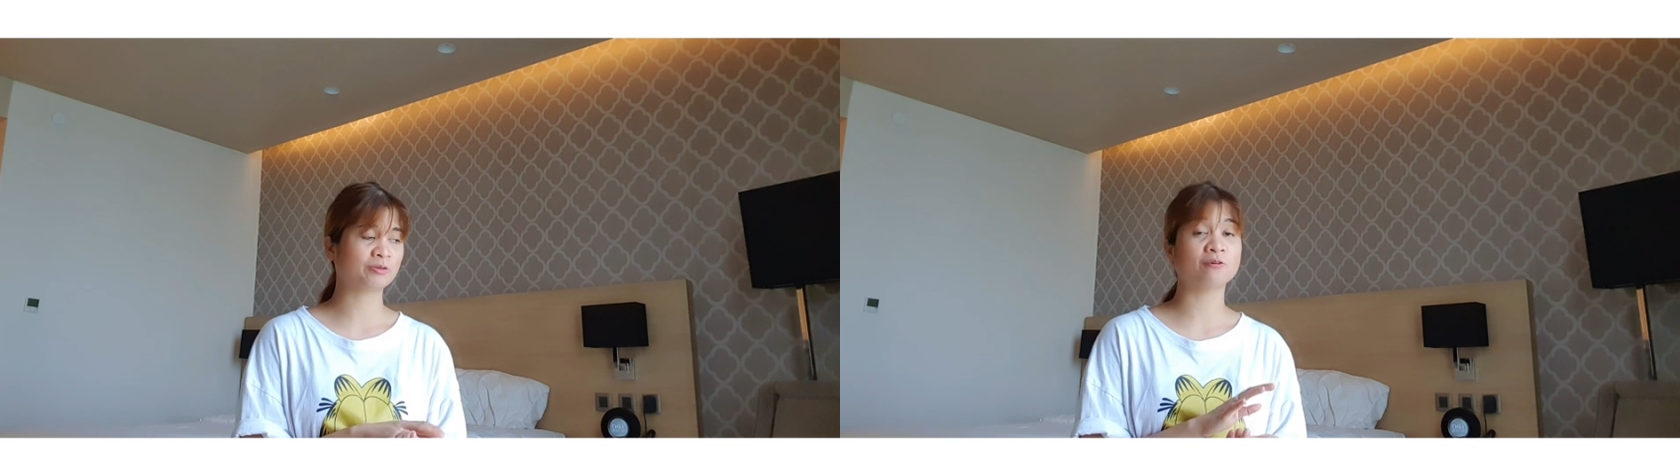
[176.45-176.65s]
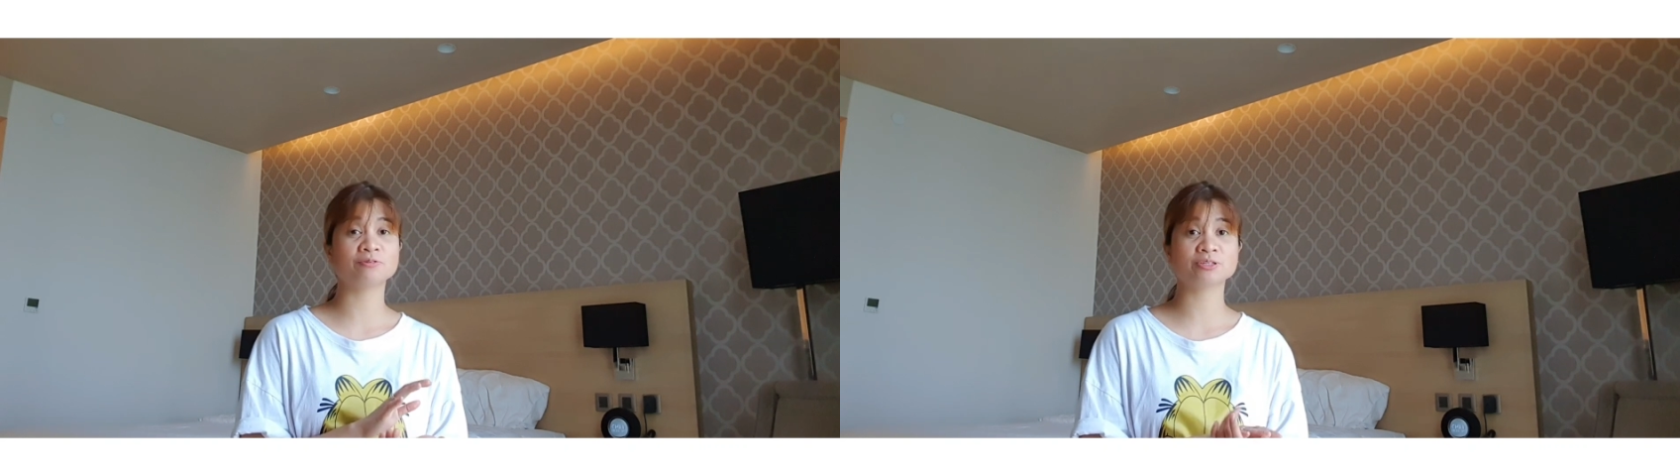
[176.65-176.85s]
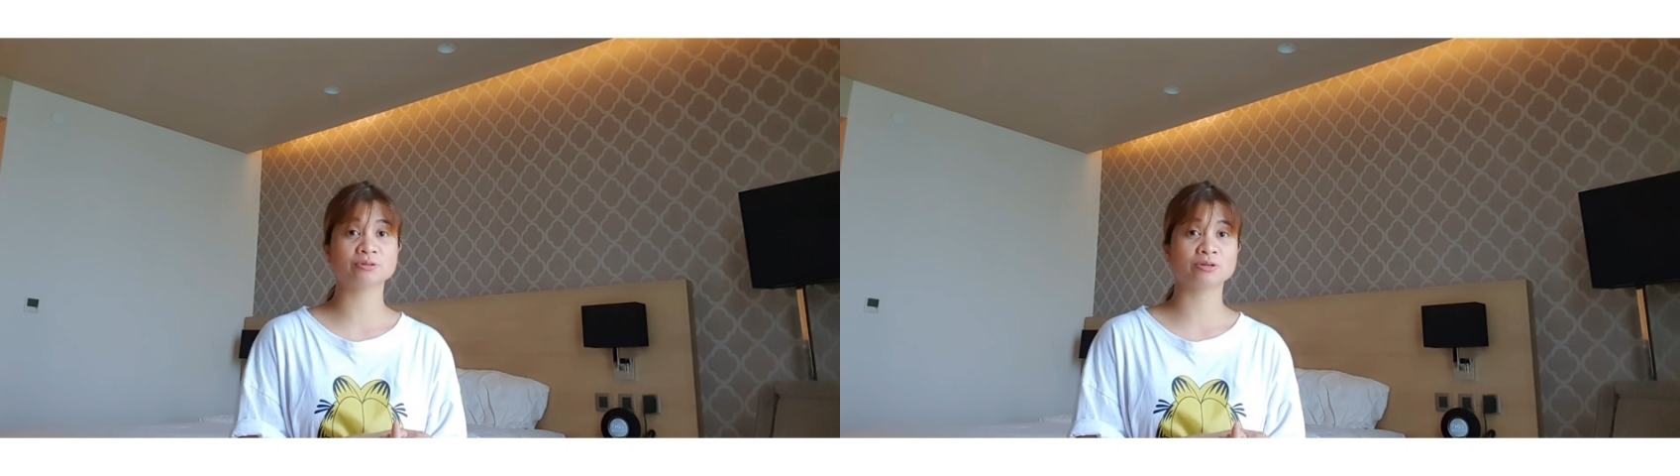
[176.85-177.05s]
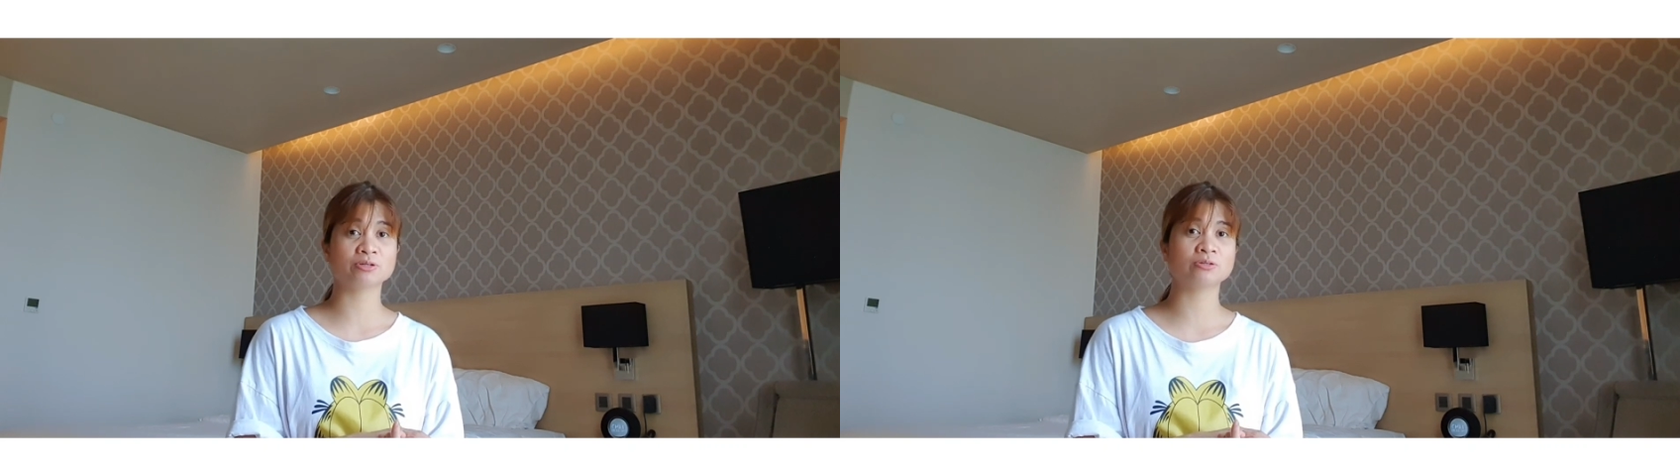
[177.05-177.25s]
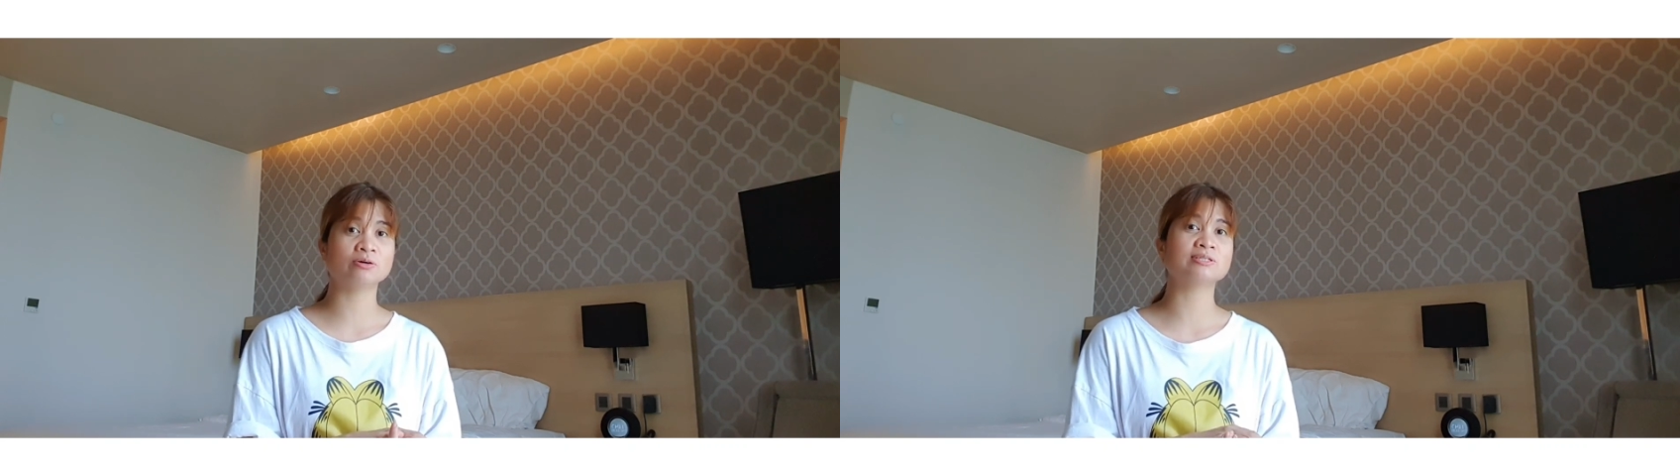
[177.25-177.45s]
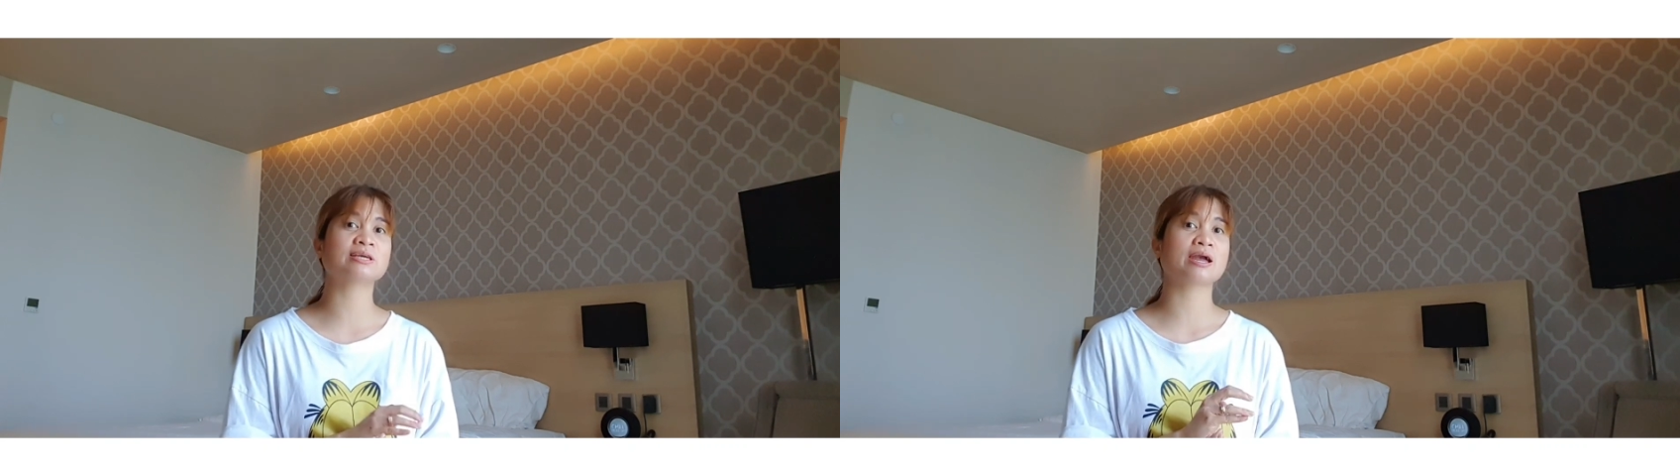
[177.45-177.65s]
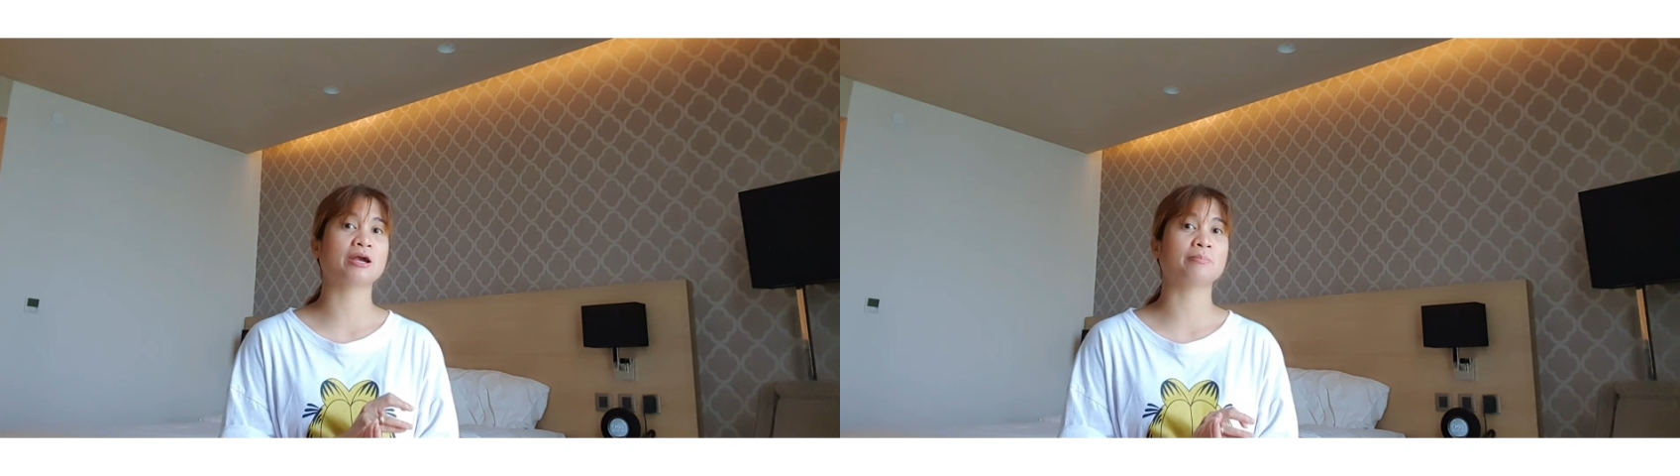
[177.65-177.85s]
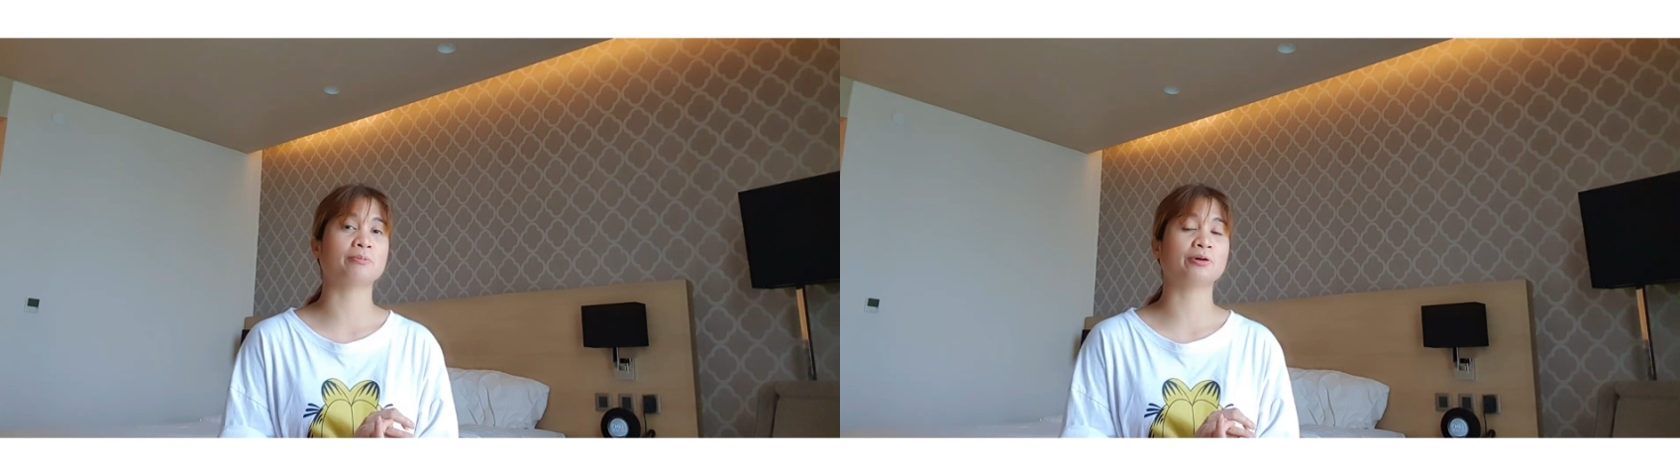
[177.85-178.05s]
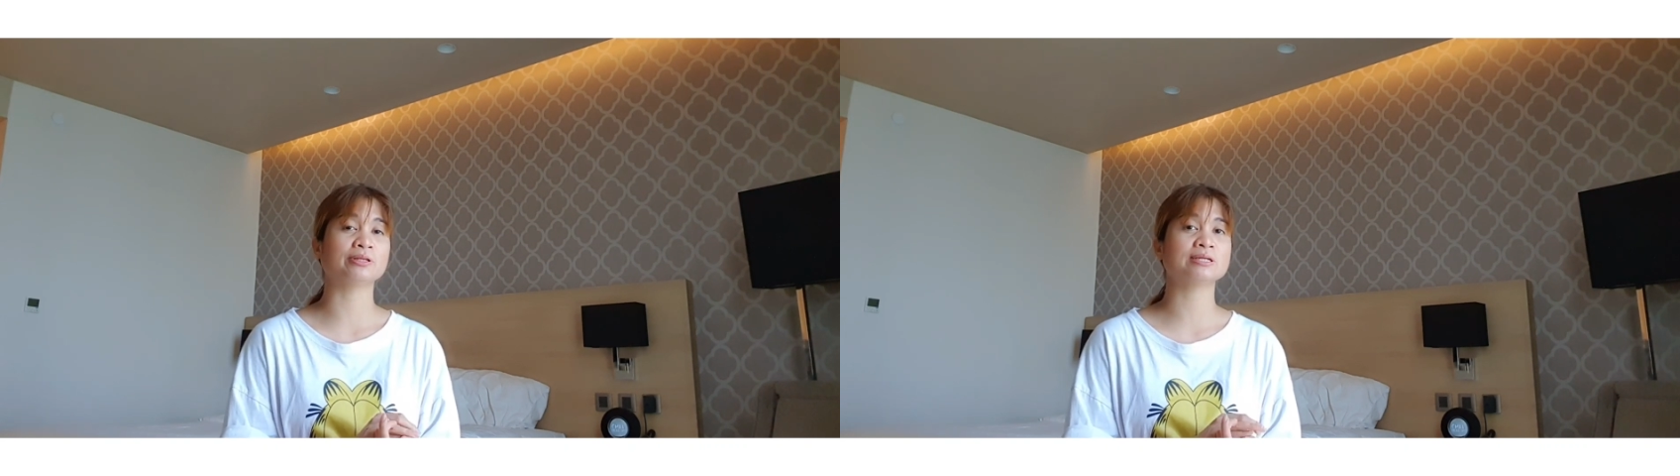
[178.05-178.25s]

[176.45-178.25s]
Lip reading: officers doon sa airport,